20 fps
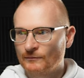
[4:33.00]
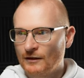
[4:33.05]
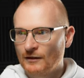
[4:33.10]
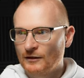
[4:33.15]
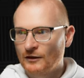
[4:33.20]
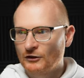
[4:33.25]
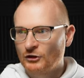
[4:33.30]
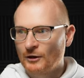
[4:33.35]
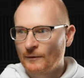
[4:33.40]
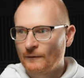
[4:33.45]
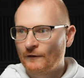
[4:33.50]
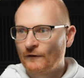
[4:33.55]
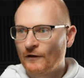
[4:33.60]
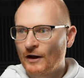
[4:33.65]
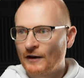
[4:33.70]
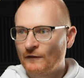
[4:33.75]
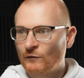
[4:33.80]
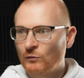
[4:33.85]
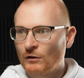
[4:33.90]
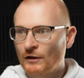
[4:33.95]
The top
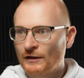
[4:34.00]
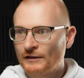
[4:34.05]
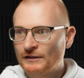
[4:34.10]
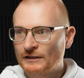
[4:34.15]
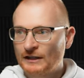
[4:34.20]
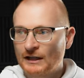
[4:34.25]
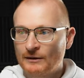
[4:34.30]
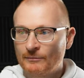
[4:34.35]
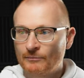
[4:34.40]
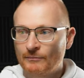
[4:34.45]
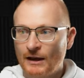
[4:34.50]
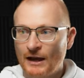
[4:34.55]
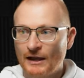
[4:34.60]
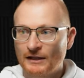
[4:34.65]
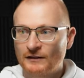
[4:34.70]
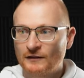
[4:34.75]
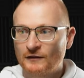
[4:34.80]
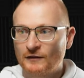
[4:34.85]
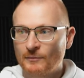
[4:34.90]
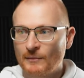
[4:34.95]
five wallets get a
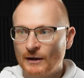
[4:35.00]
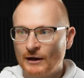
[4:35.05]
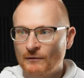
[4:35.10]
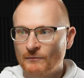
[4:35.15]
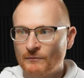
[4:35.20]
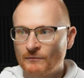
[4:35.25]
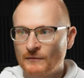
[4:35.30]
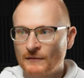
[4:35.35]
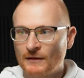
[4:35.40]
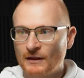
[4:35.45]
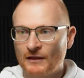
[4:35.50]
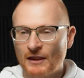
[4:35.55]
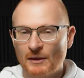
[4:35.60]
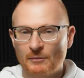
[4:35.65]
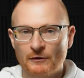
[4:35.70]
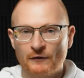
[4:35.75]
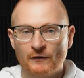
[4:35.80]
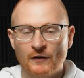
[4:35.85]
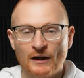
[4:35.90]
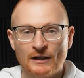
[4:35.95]
massive amount. They
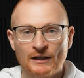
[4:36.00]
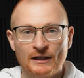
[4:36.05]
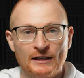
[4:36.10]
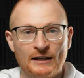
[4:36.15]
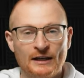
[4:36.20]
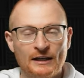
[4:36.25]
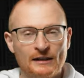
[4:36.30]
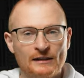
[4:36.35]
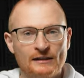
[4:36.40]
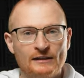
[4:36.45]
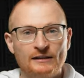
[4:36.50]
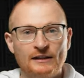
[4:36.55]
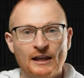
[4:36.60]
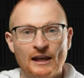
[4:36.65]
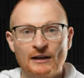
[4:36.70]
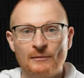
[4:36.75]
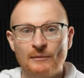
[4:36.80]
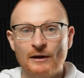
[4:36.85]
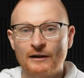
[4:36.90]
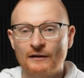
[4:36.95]
provided an insane
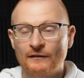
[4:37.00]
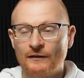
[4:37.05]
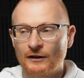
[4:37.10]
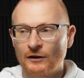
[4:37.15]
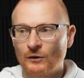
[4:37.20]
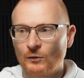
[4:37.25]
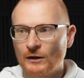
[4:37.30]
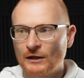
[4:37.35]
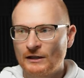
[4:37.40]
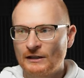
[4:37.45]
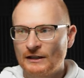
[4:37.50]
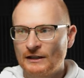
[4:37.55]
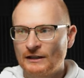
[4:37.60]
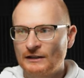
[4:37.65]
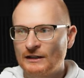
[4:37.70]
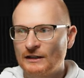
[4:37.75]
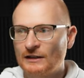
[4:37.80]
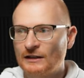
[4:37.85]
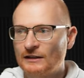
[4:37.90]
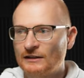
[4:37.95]
amount of liquidity,
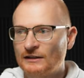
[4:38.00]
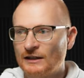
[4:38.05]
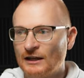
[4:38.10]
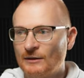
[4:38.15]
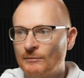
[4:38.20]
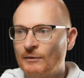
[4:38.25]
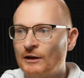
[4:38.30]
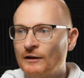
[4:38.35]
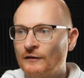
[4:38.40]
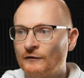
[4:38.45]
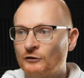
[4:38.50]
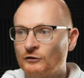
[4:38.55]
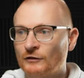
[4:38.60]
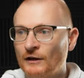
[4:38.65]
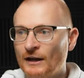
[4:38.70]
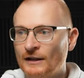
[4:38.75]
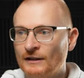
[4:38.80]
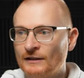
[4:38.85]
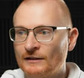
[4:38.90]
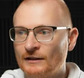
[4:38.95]
did an insane amount of
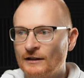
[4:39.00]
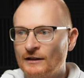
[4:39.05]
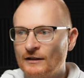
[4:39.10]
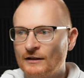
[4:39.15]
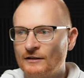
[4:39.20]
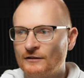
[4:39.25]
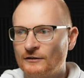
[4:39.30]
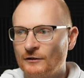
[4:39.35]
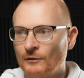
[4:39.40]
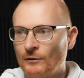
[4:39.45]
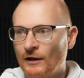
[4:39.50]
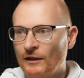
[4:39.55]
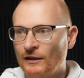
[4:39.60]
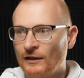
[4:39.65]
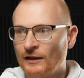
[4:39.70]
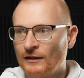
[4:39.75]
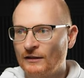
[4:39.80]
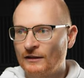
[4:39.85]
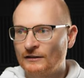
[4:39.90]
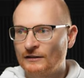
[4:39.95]
trades. So I
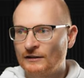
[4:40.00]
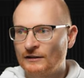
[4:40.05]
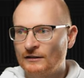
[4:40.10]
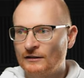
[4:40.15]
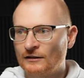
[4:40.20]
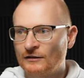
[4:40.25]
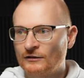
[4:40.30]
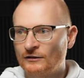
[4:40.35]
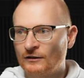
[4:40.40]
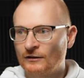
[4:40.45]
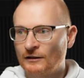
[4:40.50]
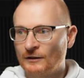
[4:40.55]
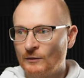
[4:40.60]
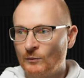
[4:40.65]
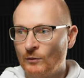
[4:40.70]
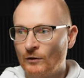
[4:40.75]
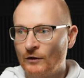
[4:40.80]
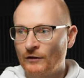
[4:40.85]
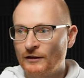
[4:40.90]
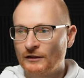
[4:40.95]
think this is certainly
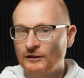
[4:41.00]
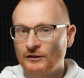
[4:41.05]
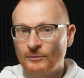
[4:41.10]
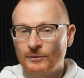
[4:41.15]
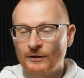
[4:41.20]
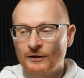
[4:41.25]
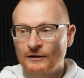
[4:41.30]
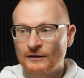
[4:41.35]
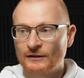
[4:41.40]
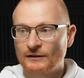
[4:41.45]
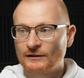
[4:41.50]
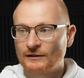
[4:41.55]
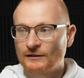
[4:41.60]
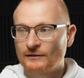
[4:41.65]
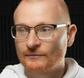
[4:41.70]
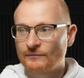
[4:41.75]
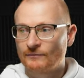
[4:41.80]
worth it, to be honest.